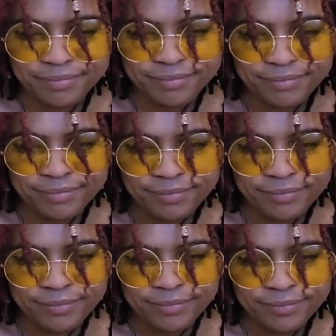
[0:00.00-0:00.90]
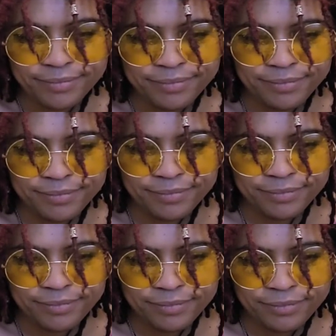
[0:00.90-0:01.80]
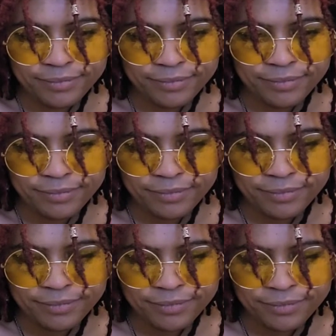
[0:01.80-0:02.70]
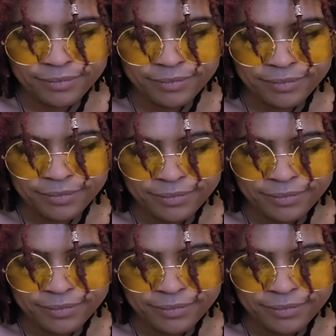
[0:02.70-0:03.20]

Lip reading: [no speech]